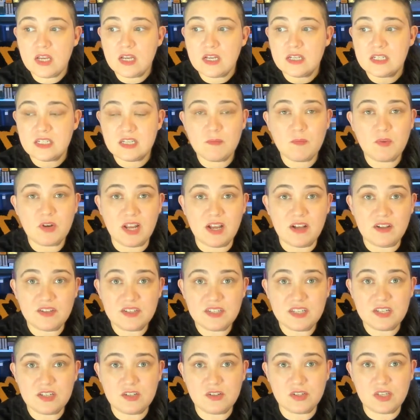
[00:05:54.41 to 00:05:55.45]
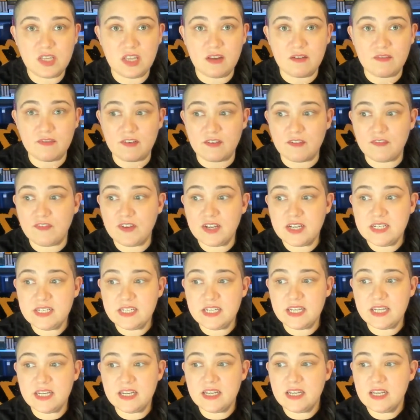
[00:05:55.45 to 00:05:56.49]
Someone else is looking for
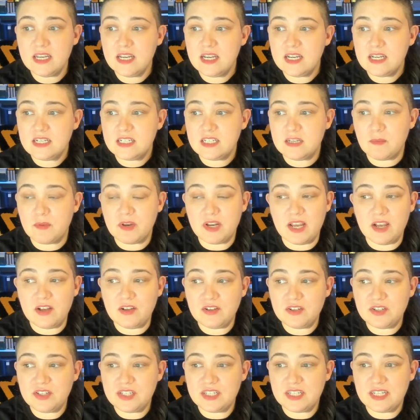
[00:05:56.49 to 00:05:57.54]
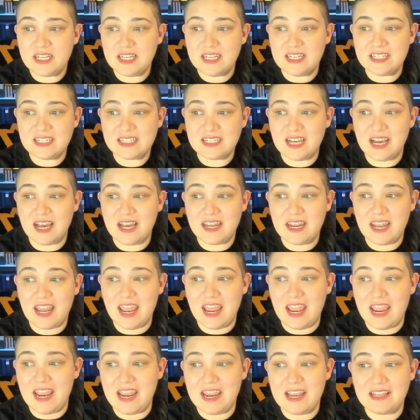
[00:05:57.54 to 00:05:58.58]
funding. Someone else is got
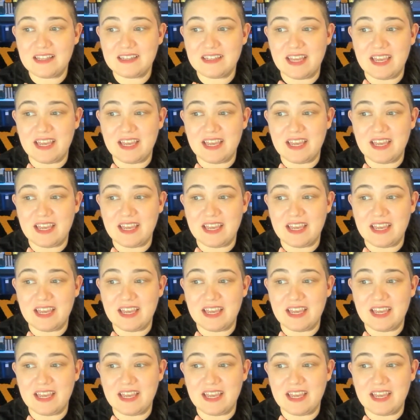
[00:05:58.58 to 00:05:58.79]
a